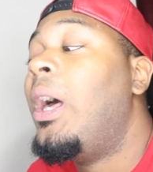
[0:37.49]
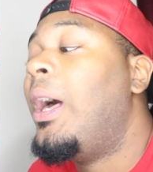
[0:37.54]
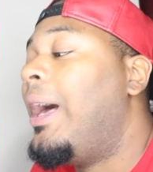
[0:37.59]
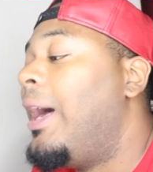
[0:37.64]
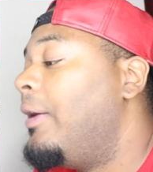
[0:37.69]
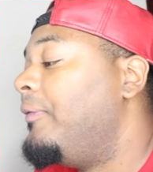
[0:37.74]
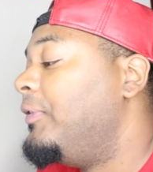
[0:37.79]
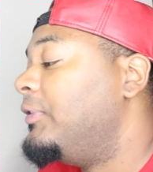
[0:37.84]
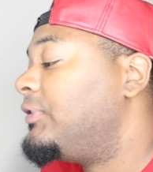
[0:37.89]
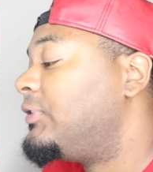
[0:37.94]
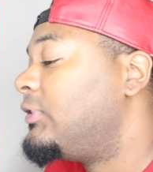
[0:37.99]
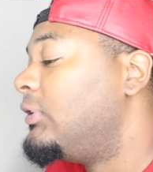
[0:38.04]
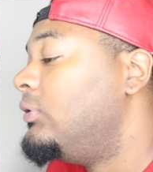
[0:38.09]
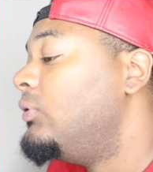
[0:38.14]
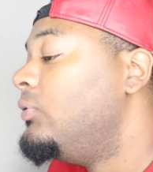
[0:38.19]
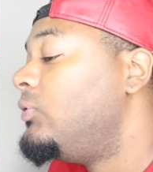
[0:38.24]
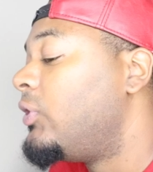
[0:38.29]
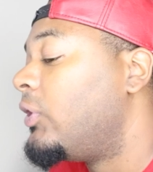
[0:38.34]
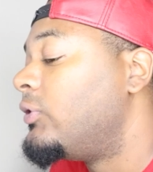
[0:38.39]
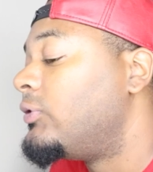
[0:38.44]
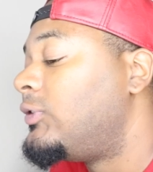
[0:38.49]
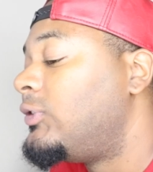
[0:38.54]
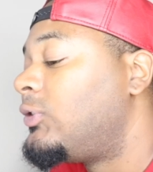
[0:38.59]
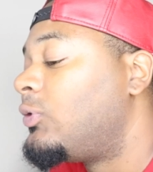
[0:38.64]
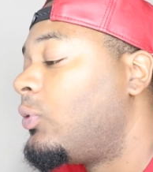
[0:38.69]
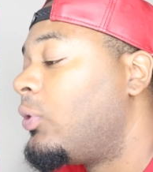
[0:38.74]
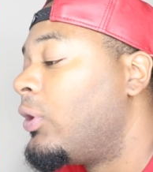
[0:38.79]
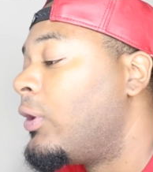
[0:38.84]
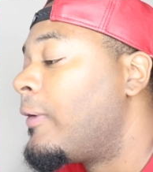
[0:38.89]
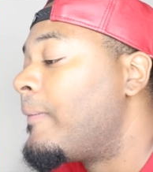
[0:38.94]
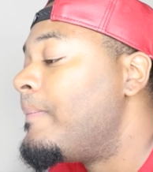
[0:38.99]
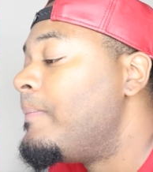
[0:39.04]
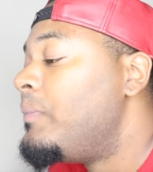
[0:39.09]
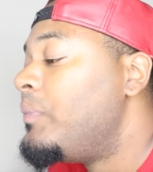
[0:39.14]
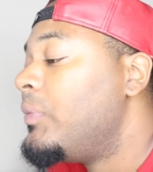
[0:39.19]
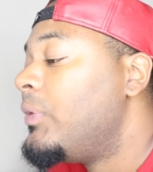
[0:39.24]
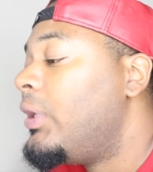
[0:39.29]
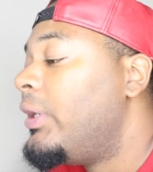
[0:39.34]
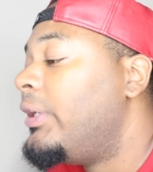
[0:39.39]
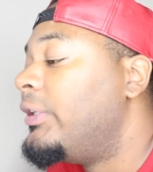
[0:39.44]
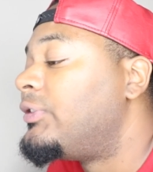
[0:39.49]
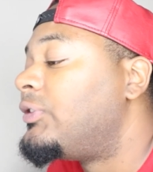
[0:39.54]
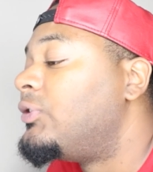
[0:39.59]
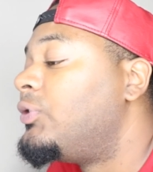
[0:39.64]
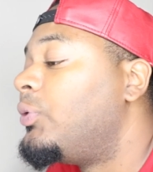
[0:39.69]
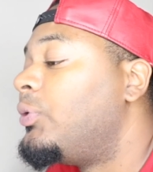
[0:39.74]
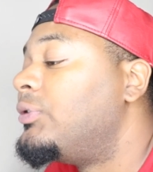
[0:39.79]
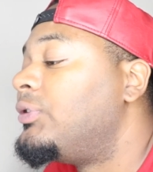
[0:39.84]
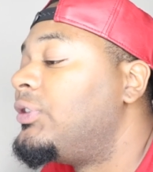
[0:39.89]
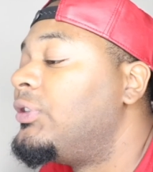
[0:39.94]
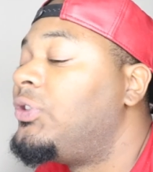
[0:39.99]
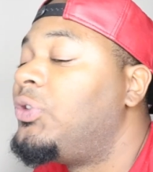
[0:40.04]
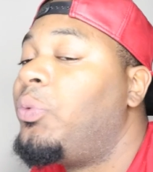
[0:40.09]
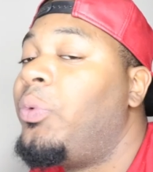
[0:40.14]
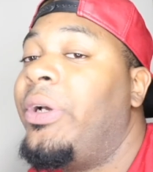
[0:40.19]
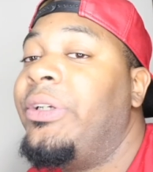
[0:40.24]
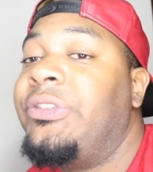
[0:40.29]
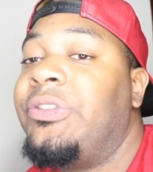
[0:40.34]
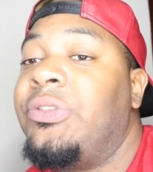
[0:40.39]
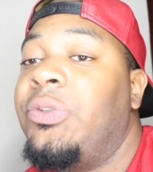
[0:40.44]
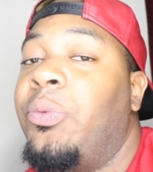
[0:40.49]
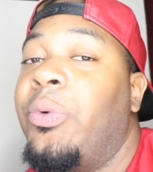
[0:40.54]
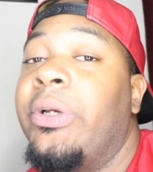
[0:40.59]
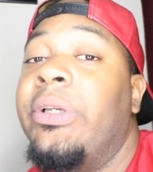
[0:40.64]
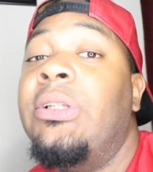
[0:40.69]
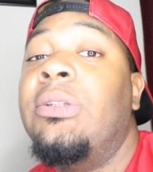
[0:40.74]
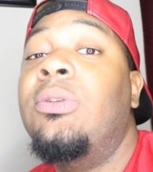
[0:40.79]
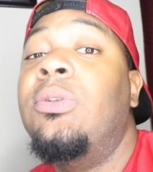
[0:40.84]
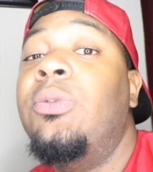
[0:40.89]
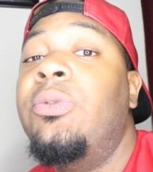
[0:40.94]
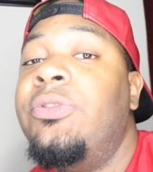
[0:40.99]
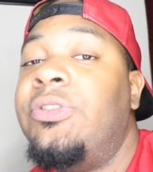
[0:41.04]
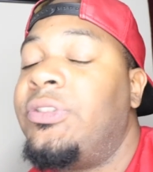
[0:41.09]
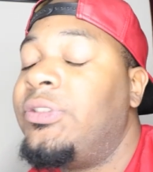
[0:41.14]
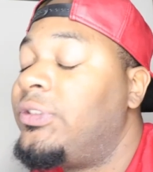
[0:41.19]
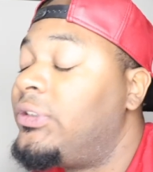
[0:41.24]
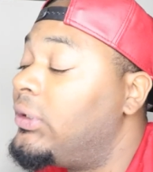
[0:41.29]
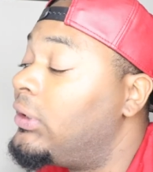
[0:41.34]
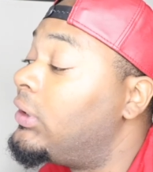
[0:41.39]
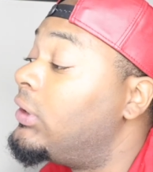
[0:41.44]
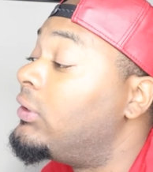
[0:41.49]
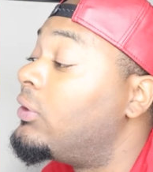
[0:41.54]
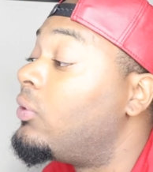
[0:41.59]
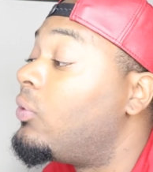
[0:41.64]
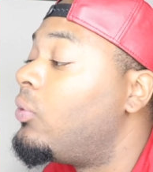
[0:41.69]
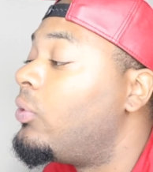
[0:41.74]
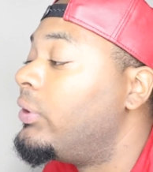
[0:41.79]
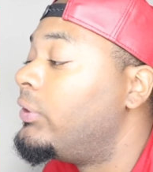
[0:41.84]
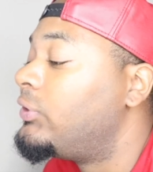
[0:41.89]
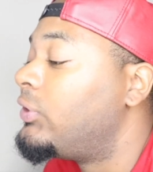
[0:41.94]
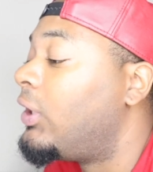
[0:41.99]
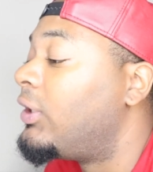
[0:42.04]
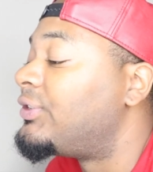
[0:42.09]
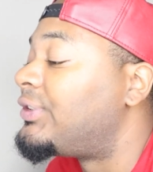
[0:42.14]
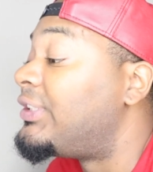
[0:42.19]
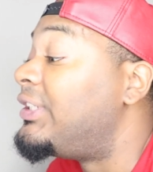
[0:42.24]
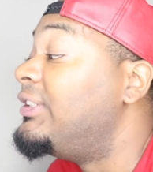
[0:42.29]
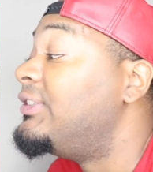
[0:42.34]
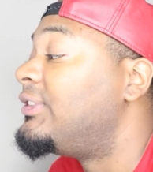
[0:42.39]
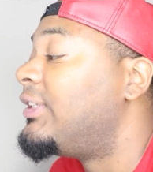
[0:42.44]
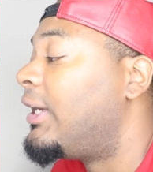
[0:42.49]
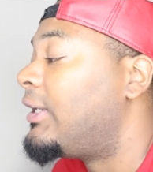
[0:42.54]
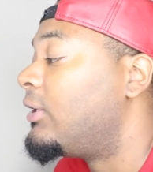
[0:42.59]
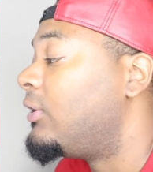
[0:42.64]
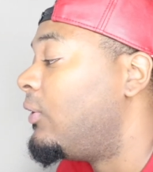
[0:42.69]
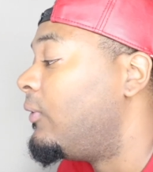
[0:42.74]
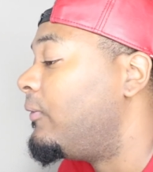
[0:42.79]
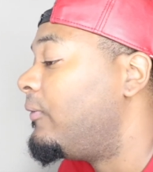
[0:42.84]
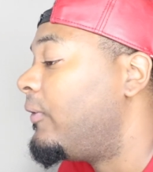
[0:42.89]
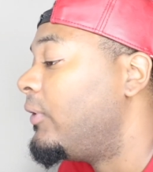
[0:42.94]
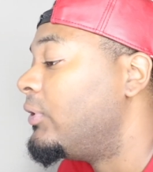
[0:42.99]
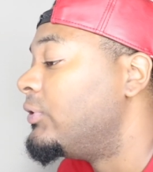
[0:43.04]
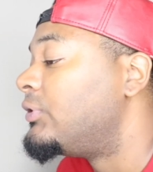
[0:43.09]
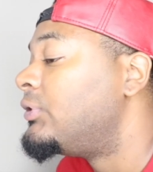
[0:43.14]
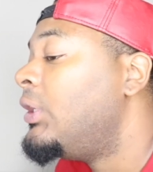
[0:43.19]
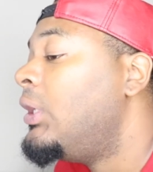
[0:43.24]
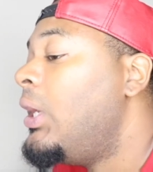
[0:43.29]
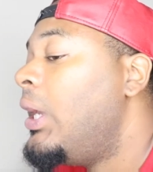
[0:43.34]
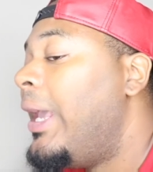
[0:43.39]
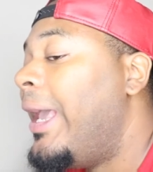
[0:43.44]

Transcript: Obviously, New Jerzy Twork. He gets into a situation where he loses the the coin toss and he's got to go first.